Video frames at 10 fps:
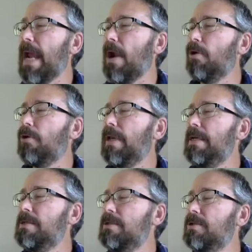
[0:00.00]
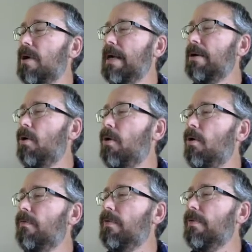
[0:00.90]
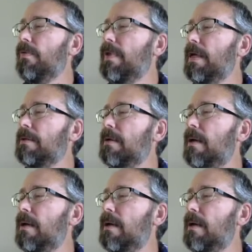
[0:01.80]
arrow keys to try to go over that,